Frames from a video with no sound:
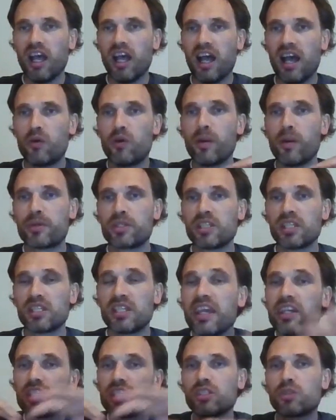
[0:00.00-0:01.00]

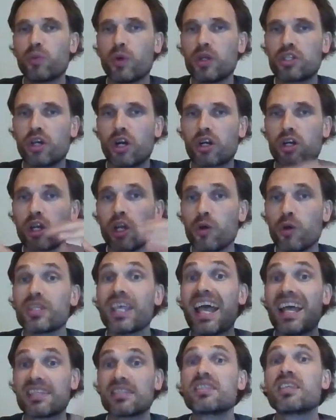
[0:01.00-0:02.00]
representations which are close
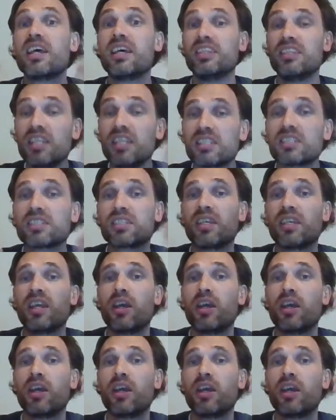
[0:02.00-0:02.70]
as disk